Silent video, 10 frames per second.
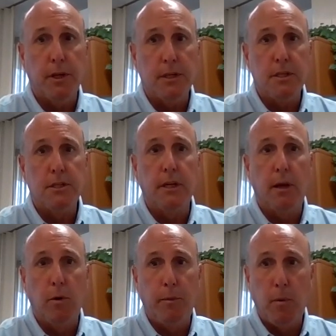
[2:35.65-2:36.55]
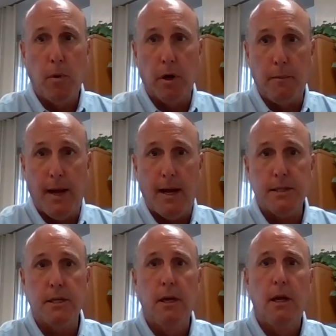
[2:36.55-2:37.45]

distancing, they would be wearing a mask.